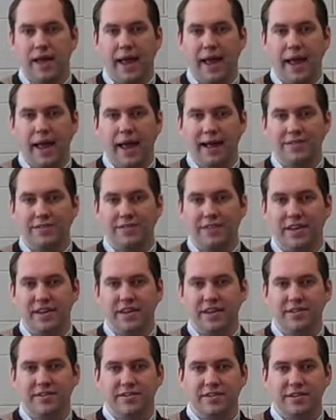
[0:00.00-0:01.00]

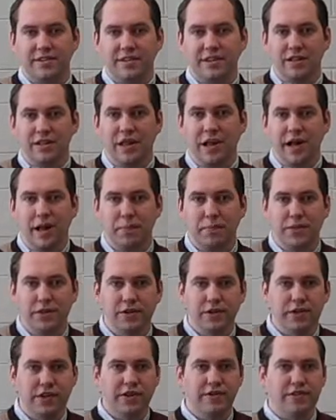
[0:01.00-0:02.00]
Assets,
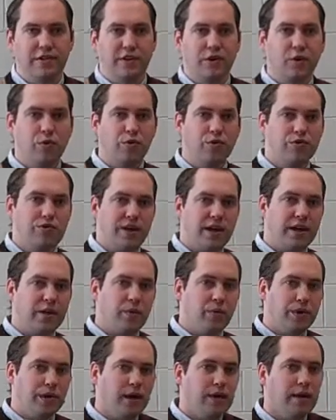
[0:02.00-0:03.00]
liabilities, and owner's
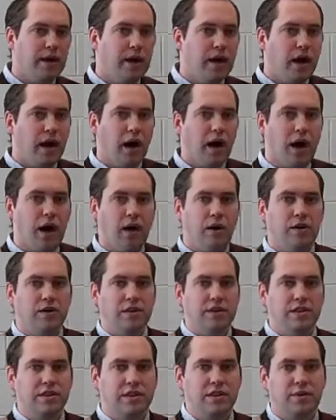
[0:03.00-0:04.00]
equity all
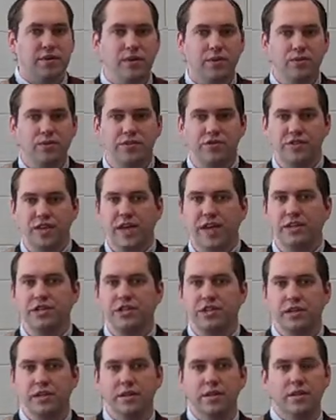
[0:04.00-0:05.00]
get their own
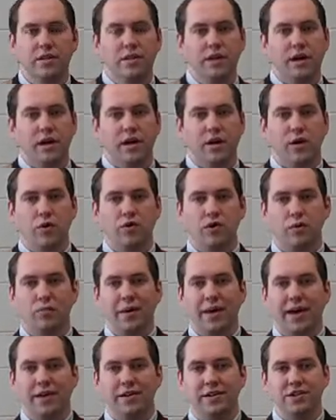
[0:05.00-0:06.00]
section on the
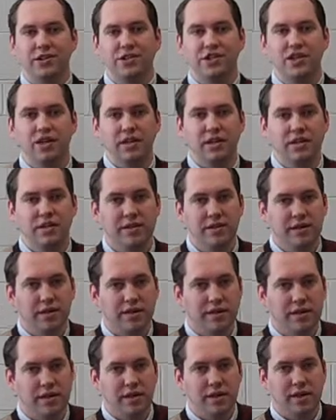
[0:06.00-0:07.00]
balance sheet.
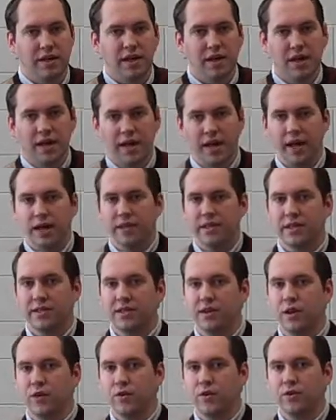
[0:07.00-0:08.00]
And the
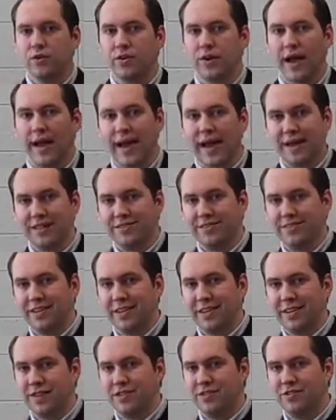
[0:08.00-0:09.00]
total
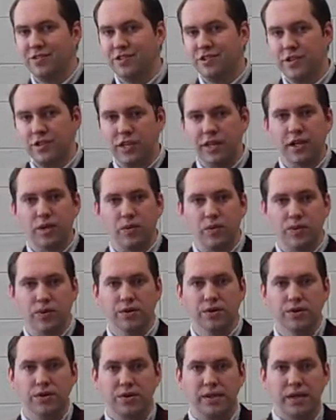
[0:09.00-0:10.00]
assets should
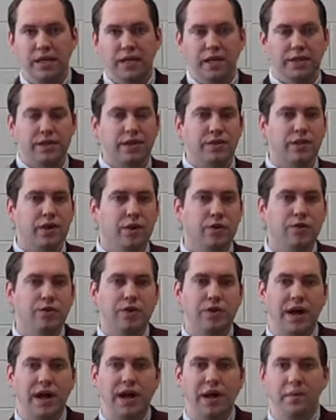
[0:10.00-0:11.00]
equal the total
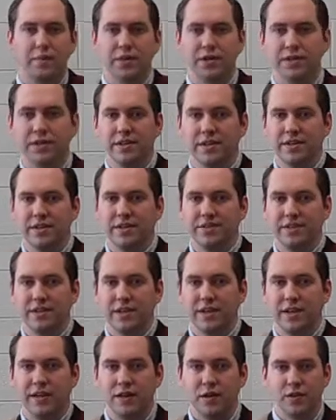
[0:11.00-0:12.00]
liabilities
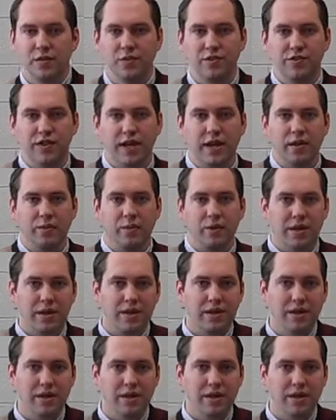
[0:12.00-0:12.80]
and owner's equity.